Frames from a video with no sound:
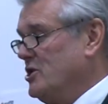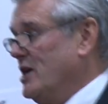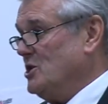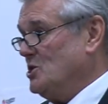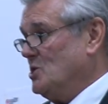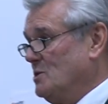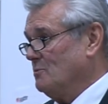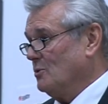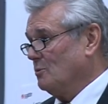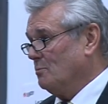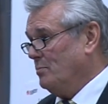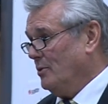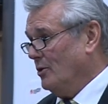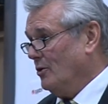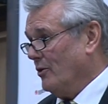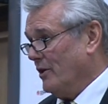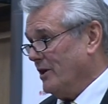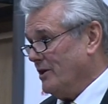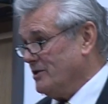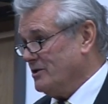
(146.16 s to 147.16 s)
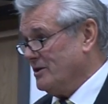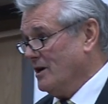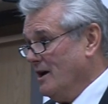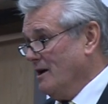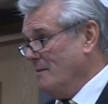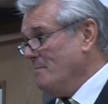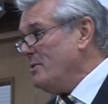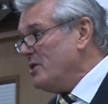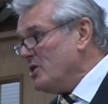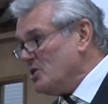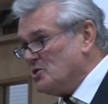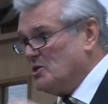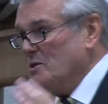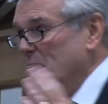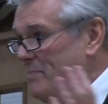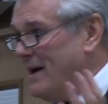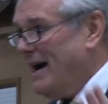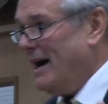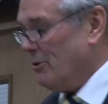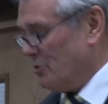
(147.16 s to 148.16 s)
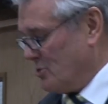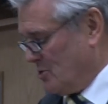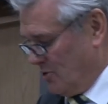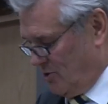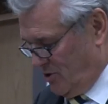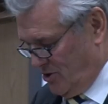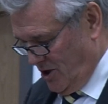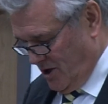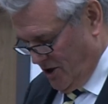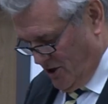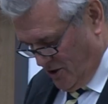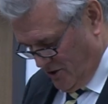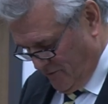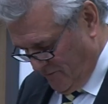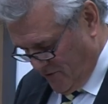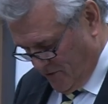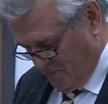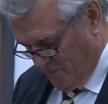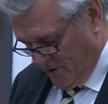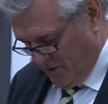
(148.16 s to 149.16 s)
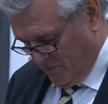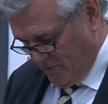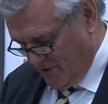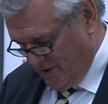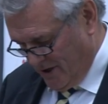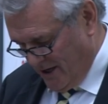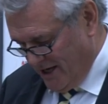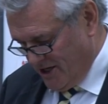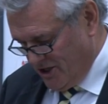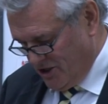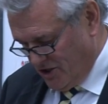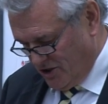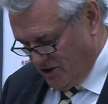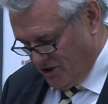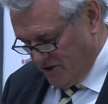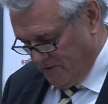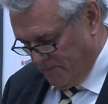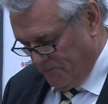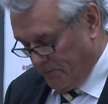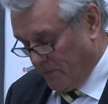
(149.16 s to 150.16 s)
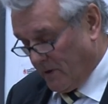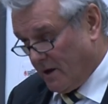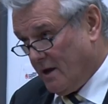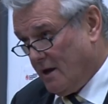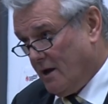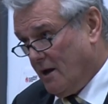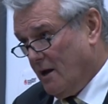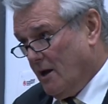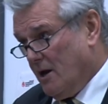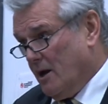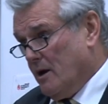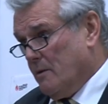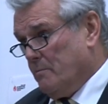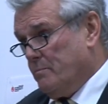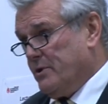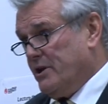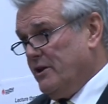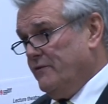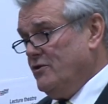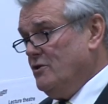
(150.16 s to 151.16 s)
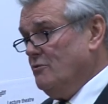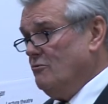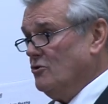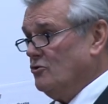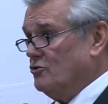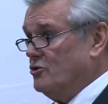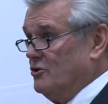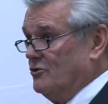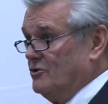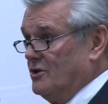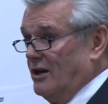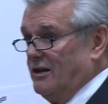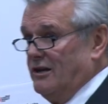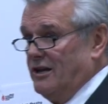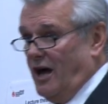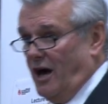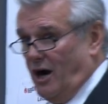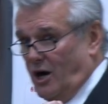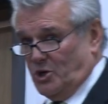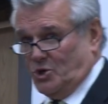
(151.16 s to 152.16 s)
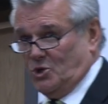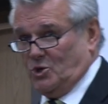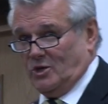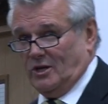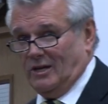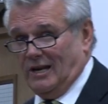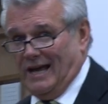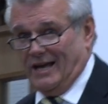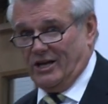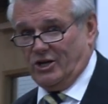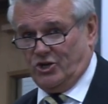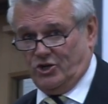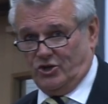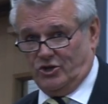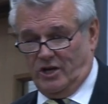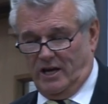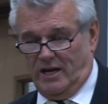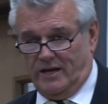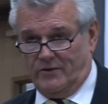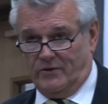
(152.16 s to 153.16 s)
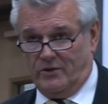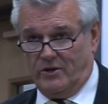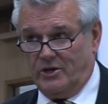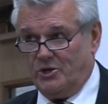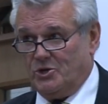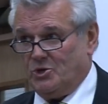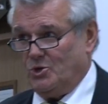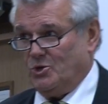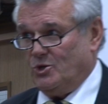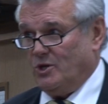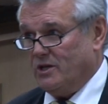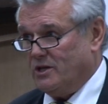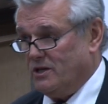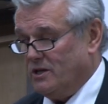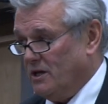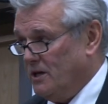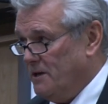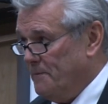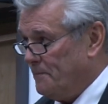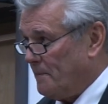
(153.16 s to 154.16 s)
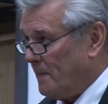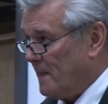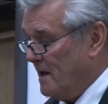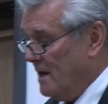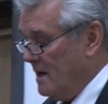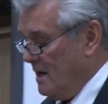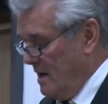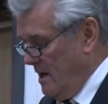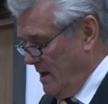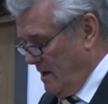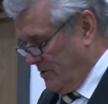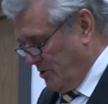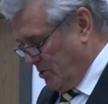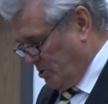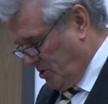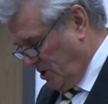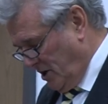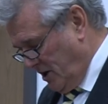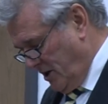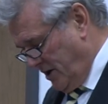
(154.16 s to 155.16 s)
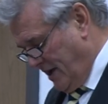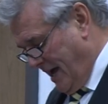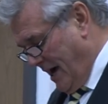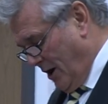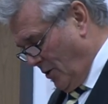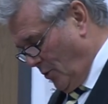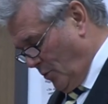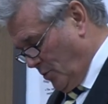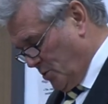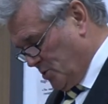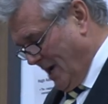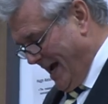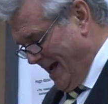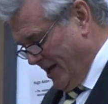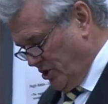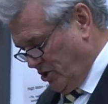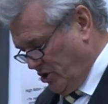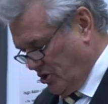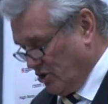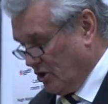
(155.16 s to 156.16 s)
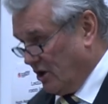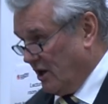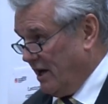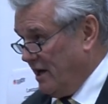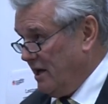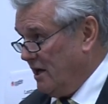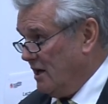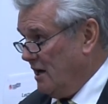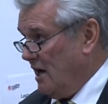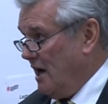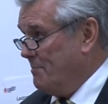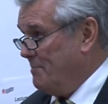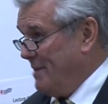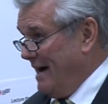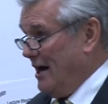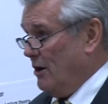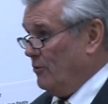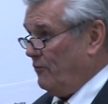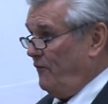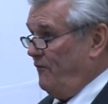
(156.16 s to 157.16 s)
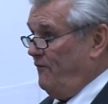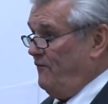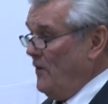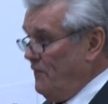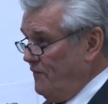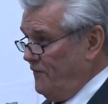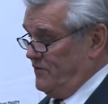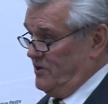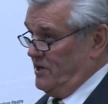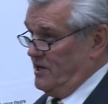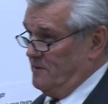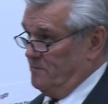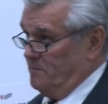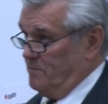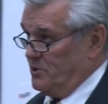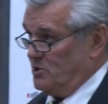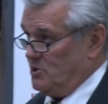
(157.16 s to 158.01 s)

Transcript: decimal point, but it's about a third of the population. But if you look at the last election in this city, the turnout was actually about 15%,